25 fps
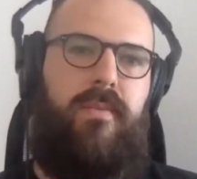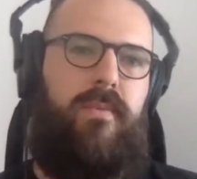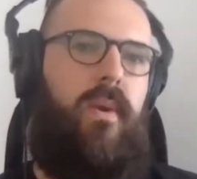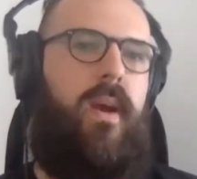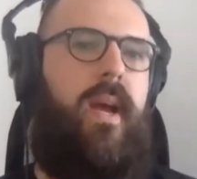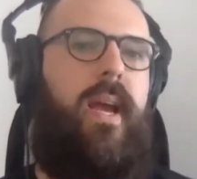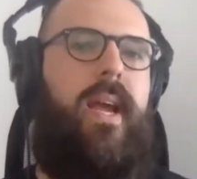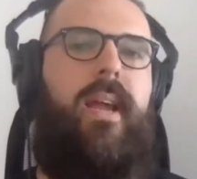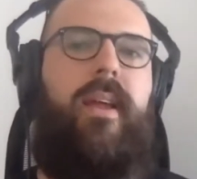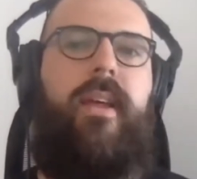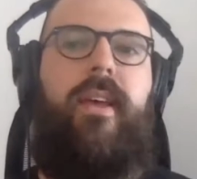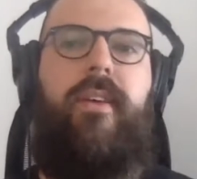
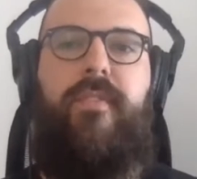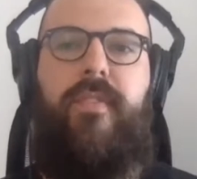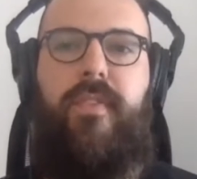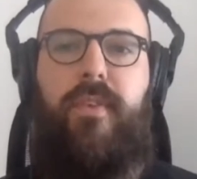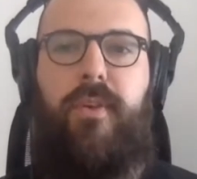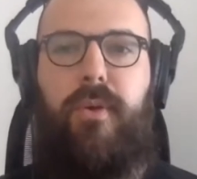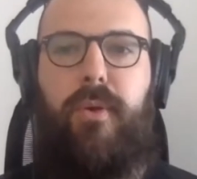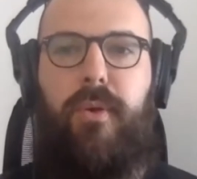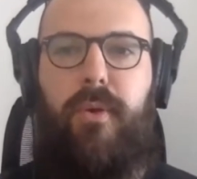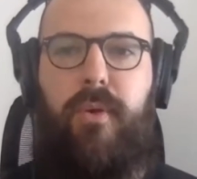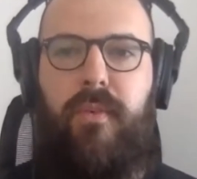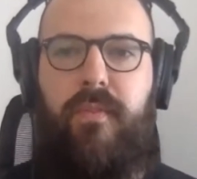right, if
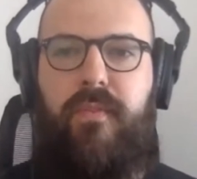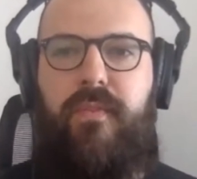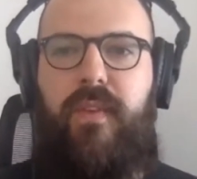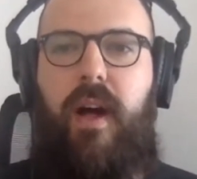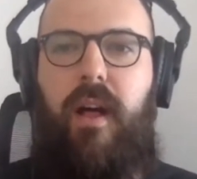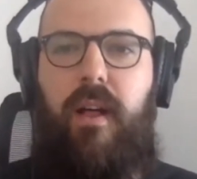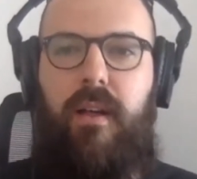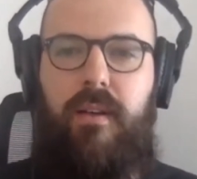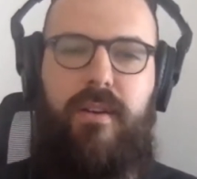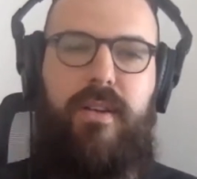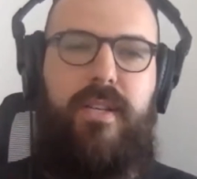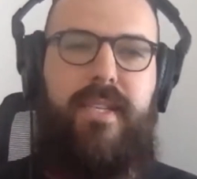you
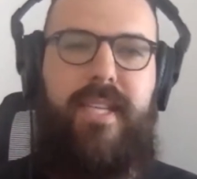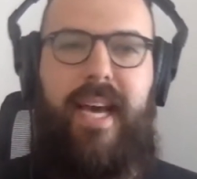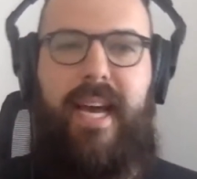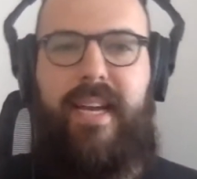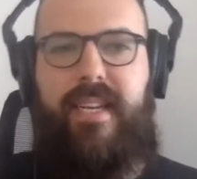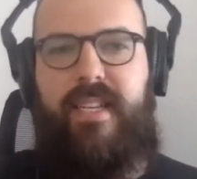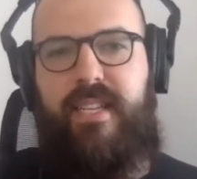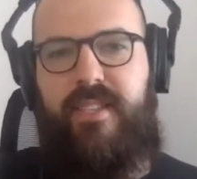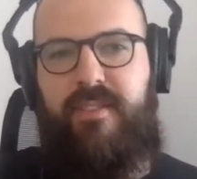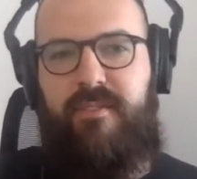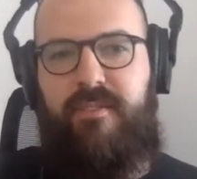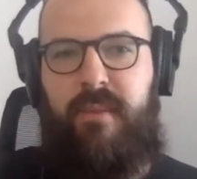followed our
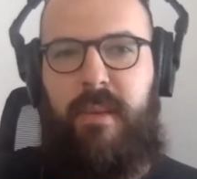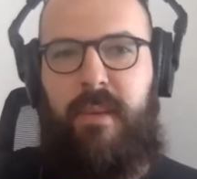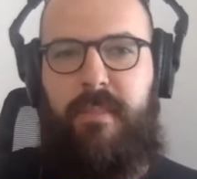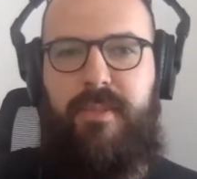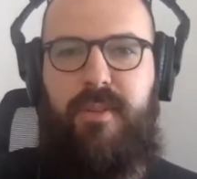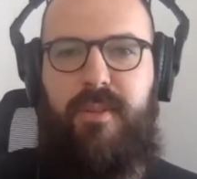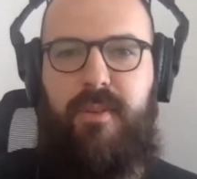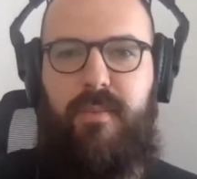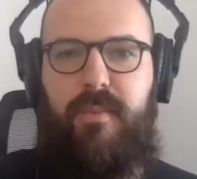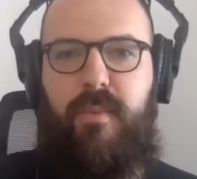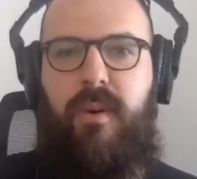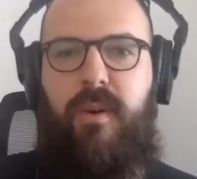tactics from
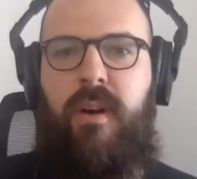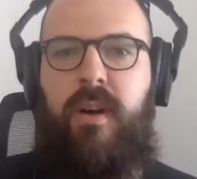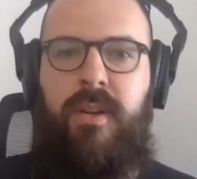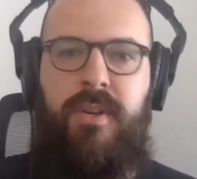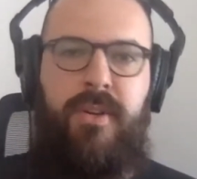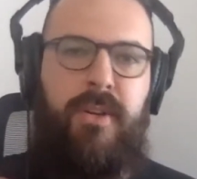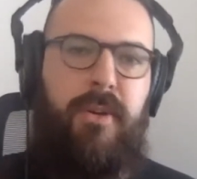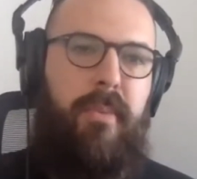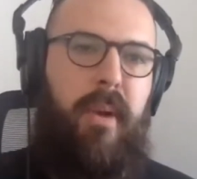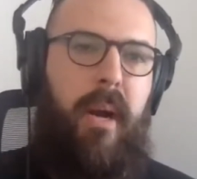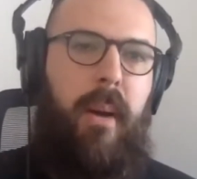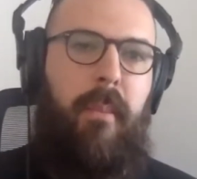episode 1,
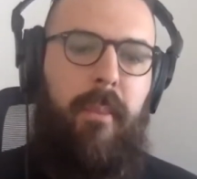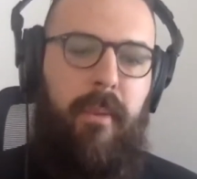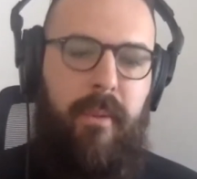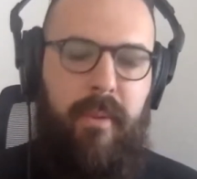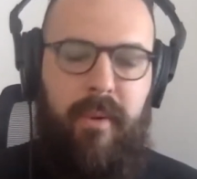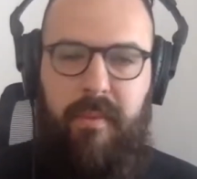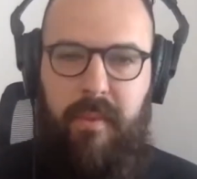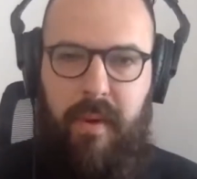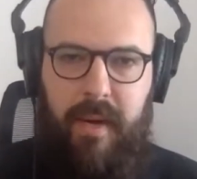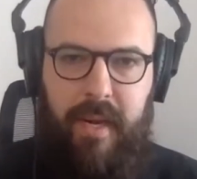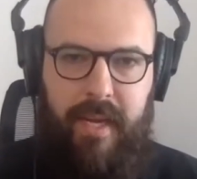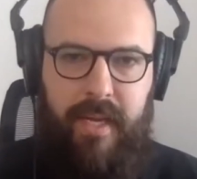you're
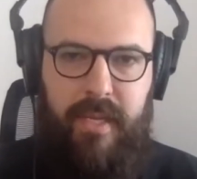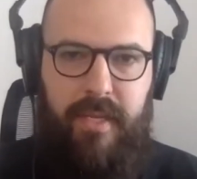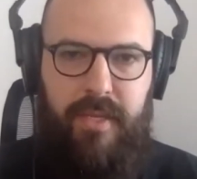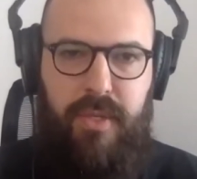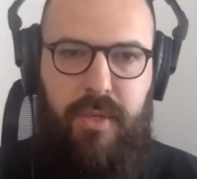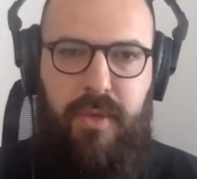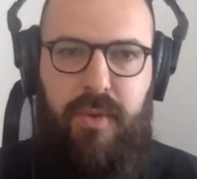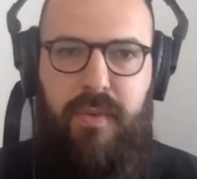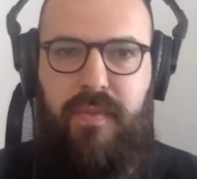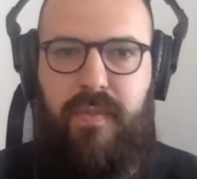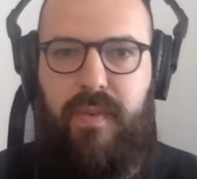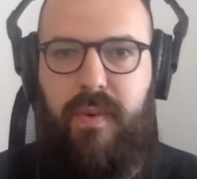probably running a
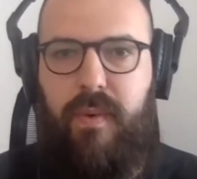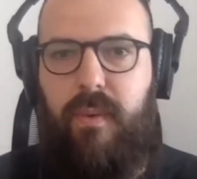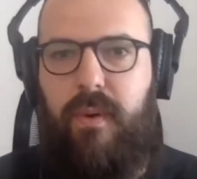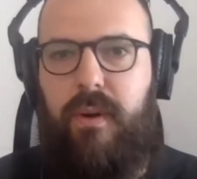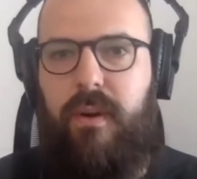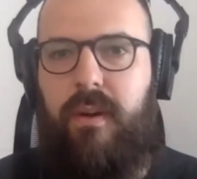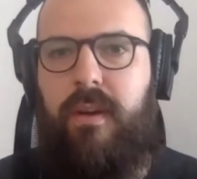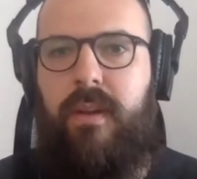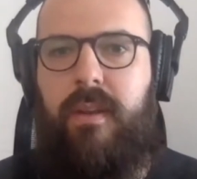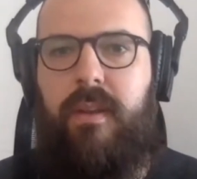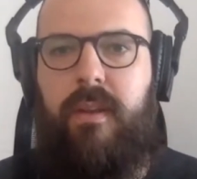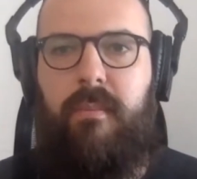
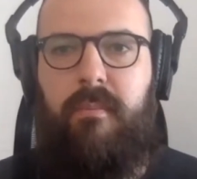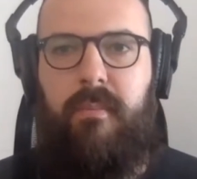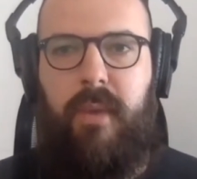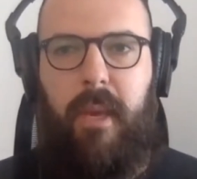2-for-1.